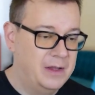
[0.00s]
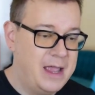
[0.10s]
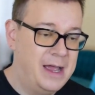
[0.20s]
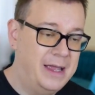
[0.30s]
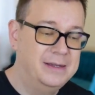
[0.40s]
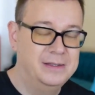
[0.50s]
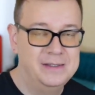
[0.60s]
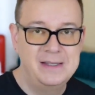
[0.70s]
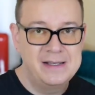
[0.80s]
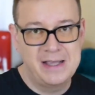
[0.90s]
Uh, yeah, and
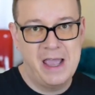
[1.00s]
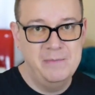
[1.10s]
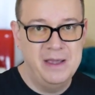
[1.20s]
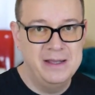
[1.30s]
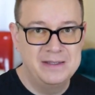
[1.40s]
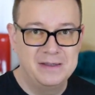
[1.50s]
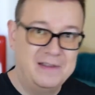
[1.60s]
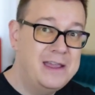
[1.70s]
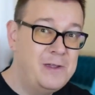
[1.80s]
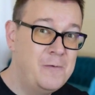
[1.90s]
the 6K means
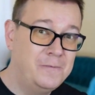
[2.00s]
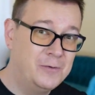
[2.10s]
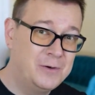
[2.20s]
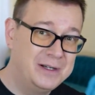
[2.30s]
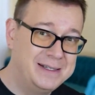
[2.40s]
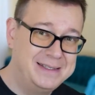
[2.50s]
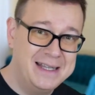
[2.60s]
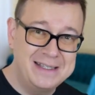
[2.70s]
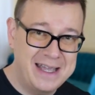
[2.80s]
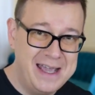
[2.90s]
thank you for
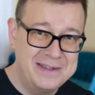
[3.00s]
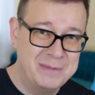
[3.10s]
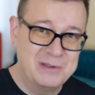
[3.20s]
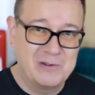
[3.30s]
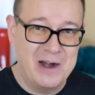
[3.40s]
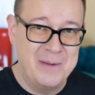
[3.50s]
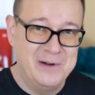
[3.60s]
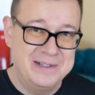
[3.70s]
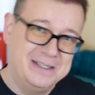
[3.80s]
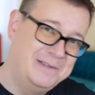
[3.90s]
6K
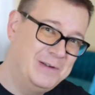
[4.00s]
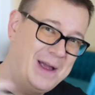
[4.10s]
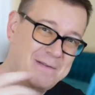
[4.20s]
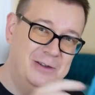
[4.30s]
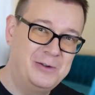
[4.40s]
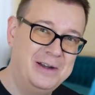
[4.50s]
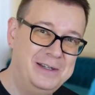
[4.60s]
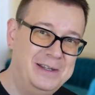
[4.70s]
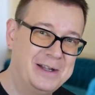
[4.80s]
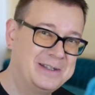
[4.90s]
subscribers. And if you haven't
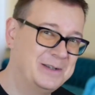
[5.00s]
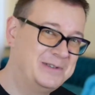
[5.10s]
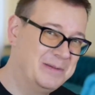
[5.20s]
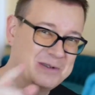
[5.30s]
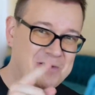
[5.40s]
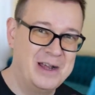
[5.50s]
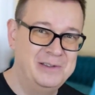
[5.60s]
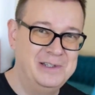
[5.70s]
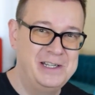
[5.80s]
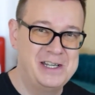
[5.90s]
already done so,
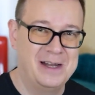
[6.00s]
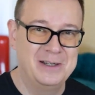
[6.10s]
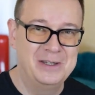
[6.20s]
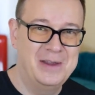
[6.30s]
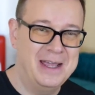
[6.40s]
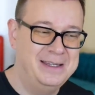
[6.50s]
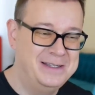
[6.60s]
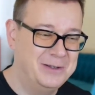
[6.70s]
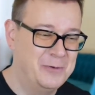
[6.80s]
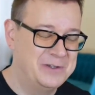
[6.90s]
subscribe to the channel to get
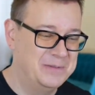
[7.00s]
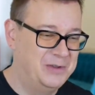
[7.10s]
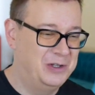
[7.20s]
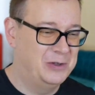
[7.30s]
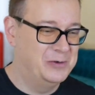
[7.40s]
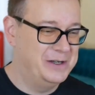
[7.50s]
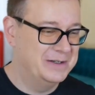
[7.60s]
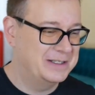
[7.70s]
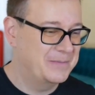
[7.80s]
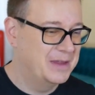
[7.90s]
these awesome
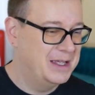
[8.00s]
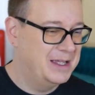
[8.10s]
tutorials.